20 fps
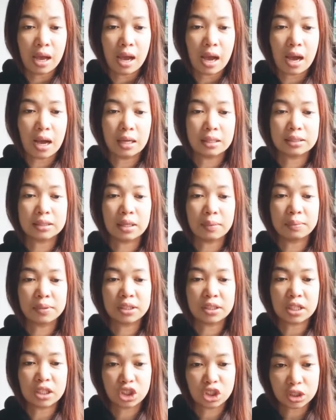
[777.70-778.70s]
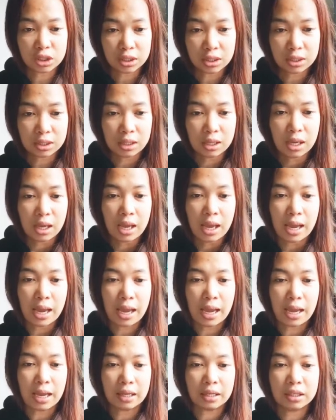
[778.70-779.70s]
are substantial,
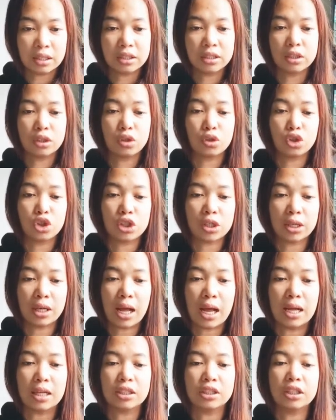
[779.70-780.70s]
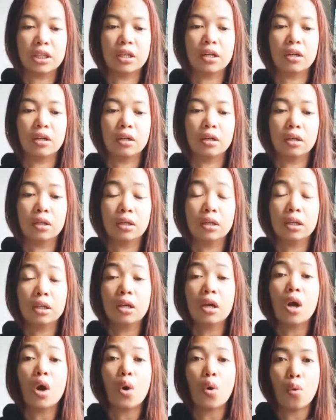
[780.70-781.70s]
and institutions are generally
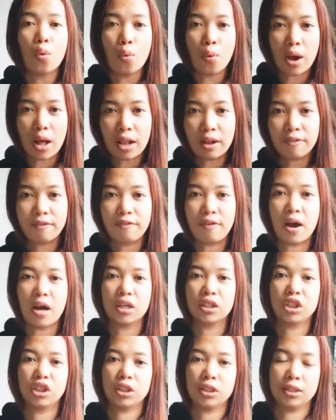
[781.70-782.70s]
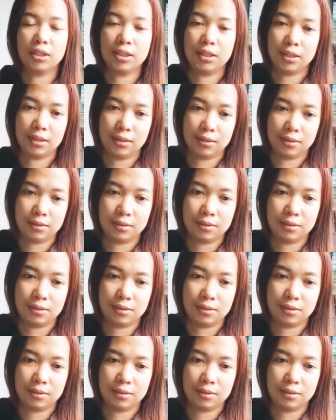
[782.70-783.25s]
well functioning.